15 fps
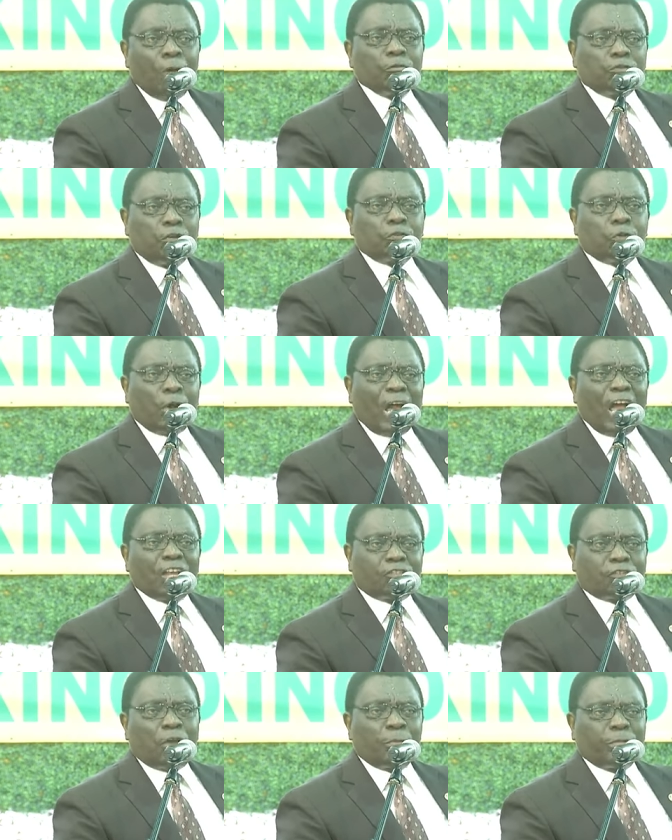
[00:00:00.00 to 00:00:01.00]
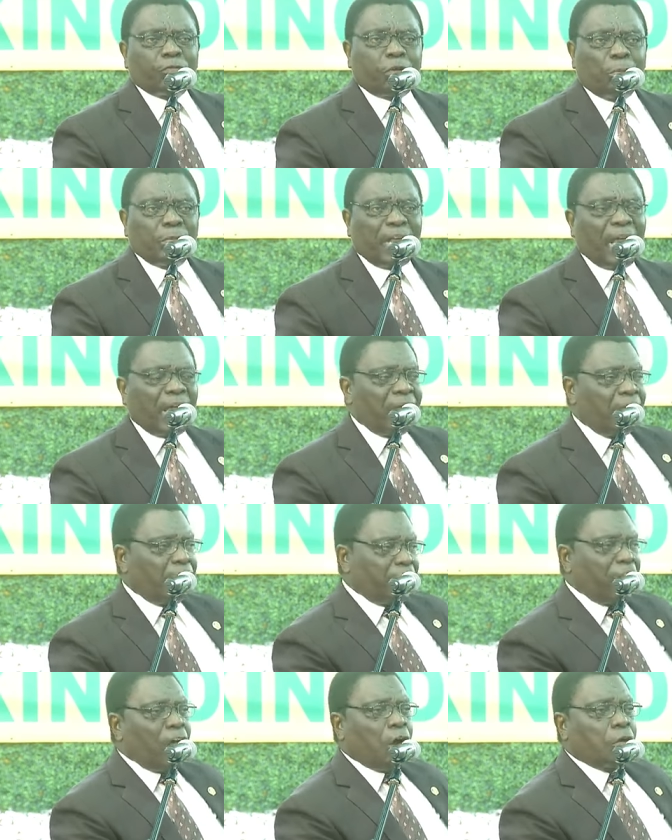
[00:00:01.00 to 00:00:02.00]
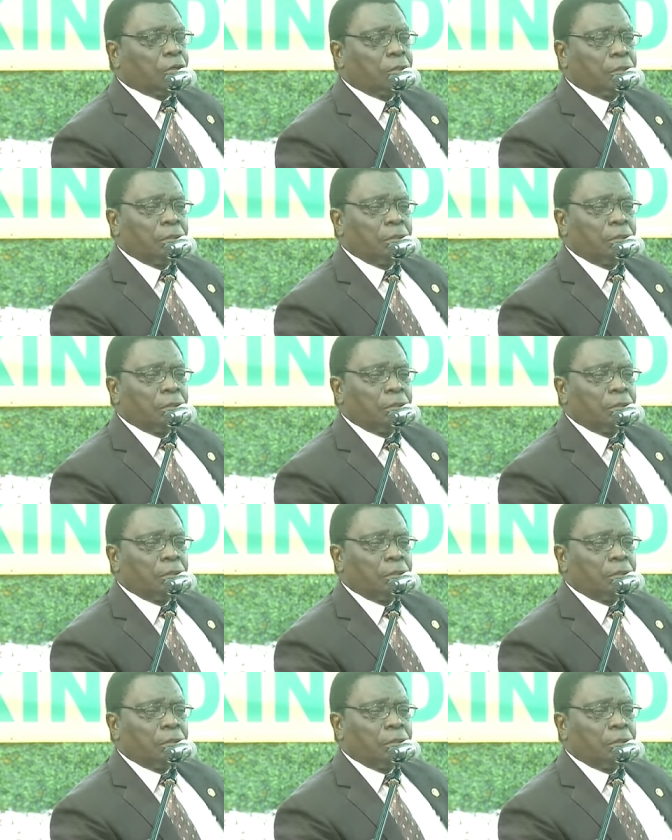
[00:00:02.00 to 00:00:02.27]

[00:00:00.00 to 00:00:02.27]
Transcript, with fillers: I want to draw out something from there. Read on.